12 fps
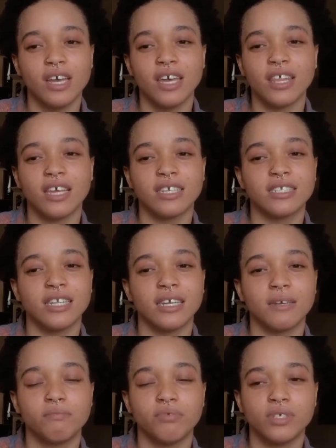that is like
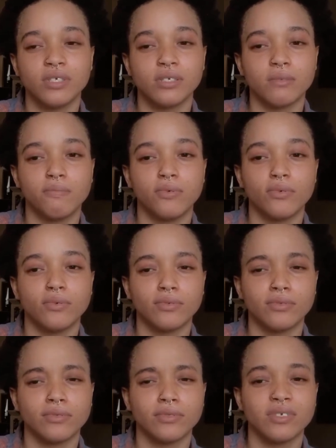
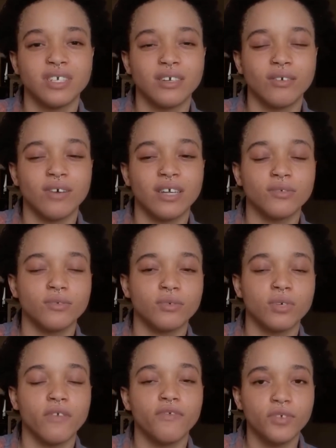principled. I don't know.
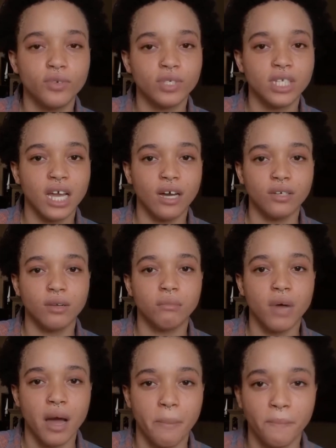If you use the
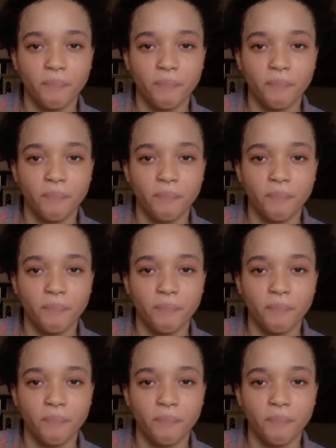Anom app,